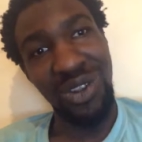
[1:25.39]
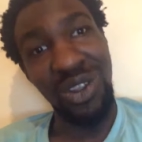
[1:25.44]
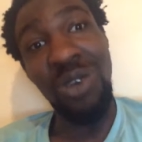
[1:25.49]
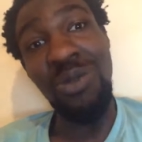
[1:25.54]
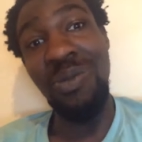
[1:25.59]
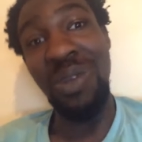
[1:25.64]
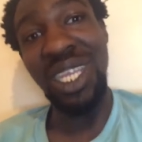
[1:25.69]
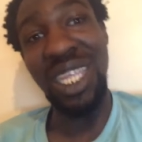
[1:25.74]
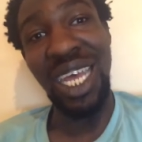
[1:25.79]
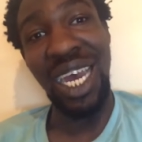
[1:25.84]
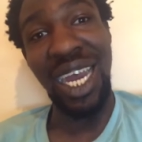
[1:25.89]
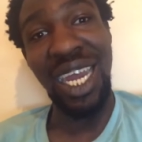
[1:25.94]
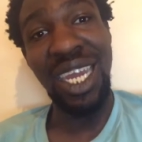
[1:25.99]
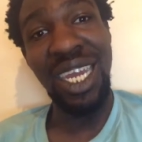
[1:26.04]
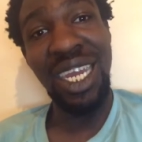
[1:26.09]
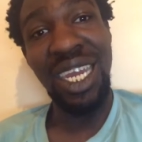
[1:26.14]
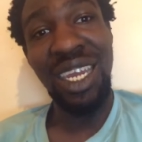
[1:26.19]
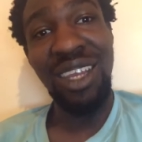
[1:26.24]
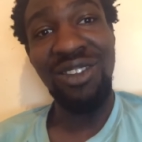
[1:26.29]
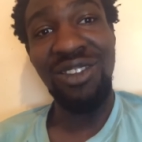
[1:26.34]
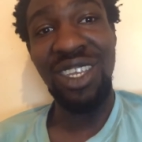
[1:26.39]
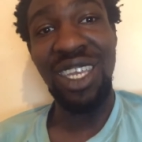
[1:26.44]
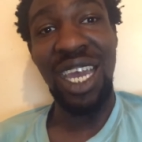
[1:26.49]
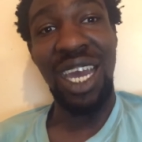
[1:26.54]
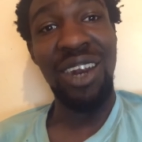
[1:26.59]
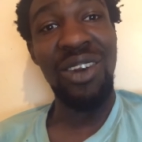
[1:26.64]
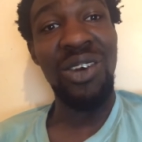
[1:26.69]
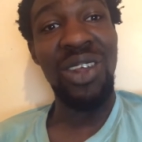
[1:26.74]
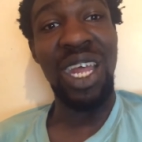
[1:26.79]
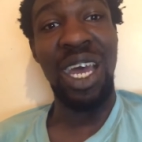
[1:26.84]
You be like, see,
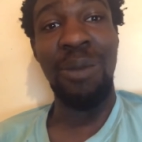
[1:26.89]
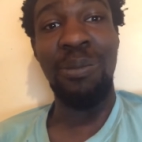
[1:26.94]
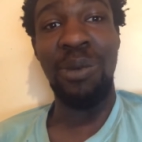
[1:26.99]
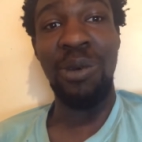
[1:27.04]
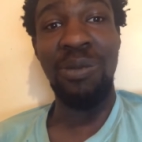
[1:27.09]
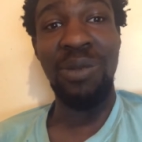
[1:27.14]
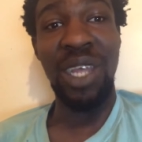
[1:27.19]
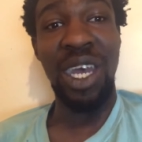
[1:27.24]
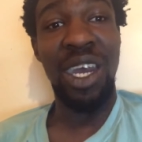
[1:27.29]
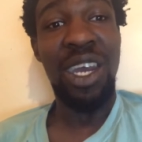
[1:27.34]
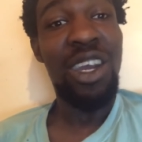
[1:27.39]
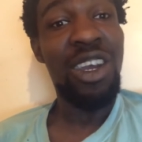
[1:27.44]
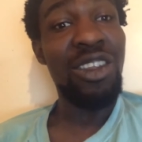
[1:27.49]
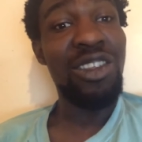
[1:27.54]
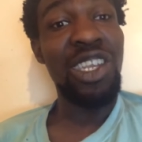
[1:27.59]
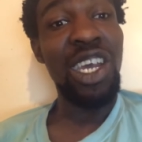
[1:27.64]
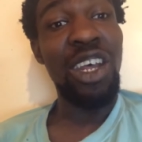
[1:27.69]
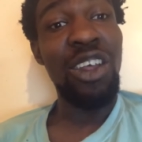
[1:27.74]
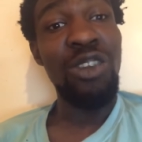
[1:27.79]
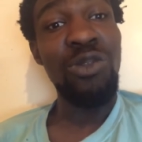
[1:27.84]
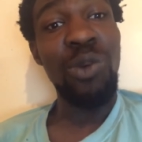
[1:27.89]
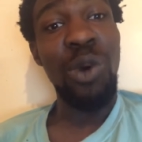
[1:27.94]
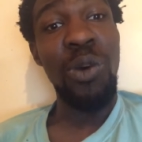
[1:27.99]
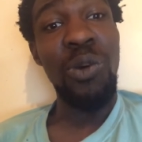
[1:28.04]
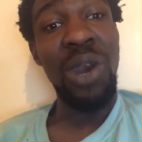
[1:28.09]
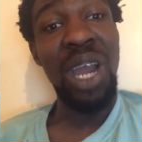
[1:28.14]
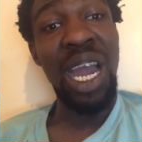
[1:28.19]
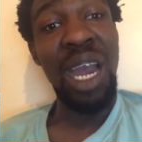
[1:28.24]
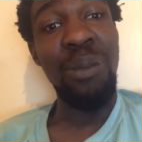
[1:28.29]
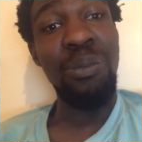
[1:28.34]
I know a lot of people like, tell us
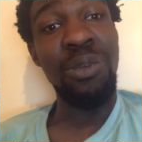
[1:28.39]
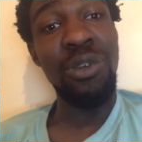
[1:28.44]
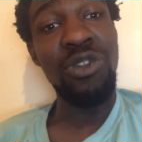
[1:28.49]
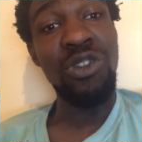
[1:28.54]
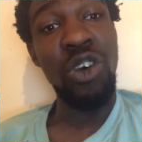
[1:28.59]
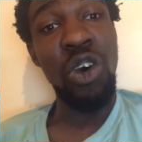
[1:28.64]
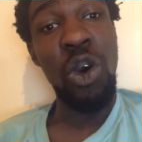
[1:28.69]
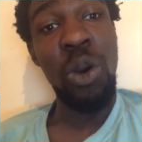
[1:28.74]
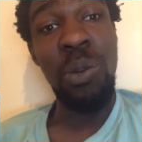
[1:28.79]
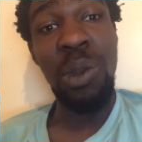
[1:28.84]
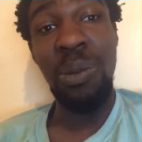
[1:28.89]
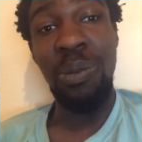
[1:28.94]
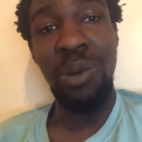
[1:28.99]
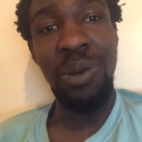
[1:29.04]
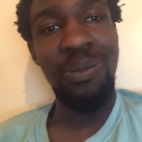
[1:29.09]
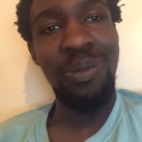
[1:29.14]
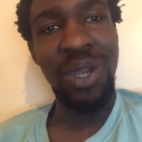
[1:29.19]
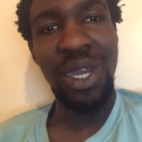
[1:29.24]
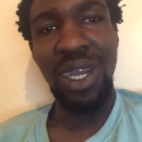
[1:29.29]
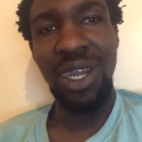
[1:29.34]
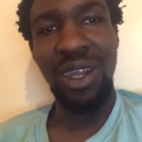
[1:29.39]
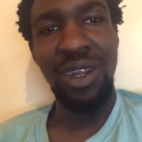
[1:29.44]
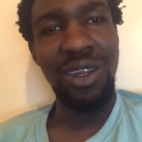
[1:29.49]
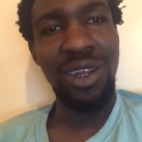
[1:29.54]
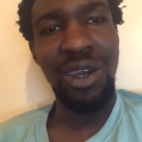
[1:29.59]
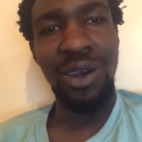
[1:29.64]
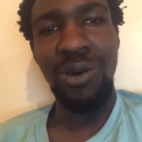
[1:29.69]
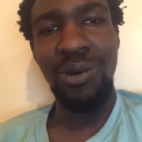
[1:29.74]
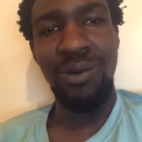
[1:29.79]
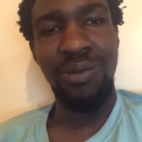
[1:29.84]
what will happen so we'll be prepared.
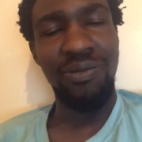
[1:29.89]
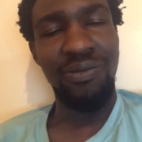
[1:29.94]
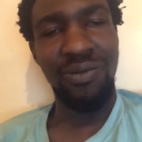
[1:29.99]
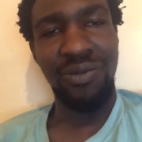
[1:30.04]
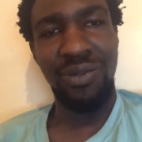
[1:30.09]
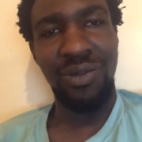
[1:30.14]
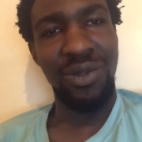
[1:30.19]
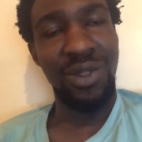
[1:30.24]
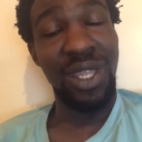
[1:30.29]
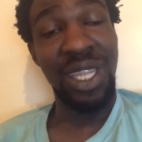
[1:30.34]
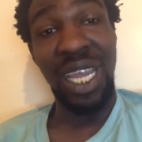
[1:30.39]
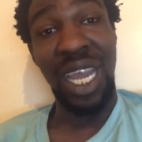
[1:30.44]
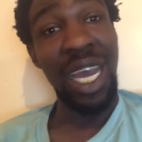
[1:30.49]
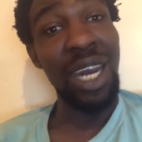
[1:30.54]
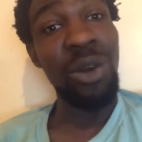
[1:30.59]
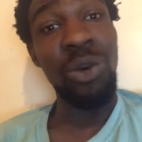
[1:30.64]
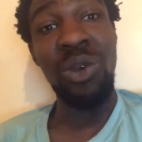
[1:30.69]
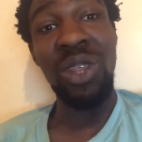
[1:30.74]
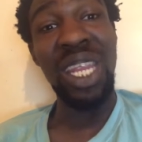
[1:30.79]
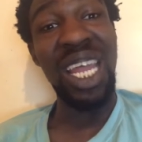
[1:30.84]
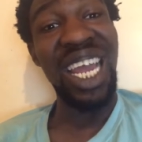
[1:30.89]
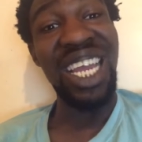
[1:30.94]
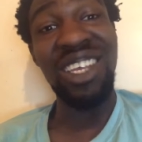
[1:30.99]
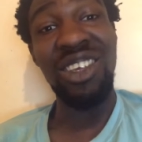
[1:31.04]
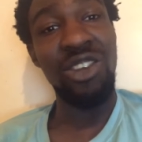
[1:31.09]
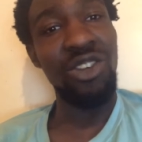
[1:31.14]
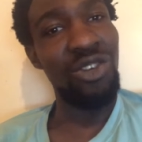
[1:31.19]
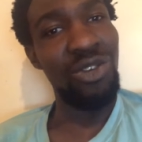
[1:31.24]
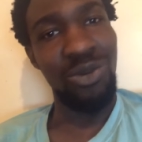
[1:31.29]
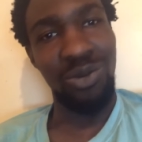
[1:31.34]
No, I don't
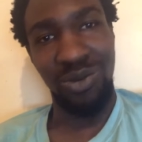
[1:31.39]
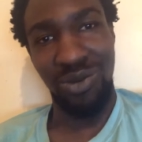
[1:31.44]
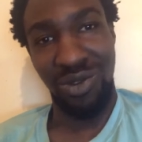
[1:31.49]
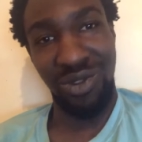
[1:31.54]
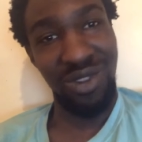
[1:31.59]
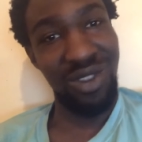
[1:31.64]
like you.